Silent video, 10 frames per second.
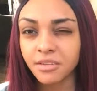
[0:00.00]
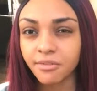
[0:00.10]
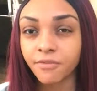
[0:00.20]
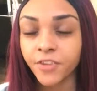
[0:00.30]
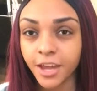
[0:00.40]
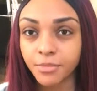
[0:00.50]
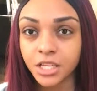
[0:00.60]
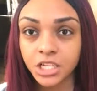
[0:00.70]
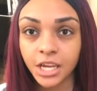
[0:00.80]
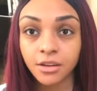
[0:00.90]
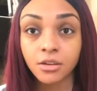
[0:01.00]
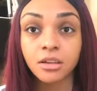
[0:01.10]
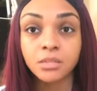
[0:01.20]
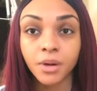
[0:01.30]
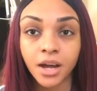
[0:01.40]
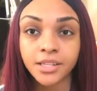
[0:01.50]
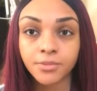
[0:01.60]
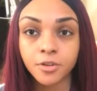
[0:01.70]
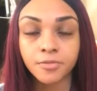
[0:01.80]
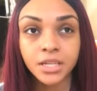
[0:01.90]
of a family channel as
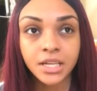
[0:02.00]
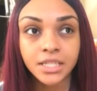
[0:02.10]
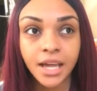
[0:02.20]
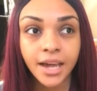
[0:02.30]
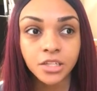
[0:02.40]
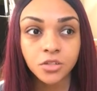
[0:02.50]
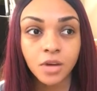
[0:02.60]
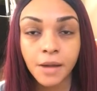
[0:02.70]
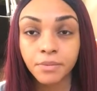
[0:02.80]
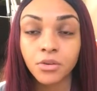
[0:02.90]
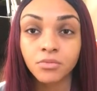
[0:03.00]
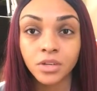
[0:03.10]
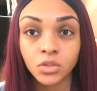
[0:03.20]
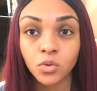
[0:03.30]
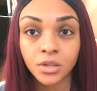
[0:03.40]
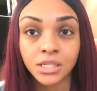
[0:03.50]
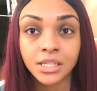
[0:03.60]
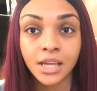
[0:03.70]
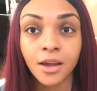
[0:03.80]
possible because I do upload resources.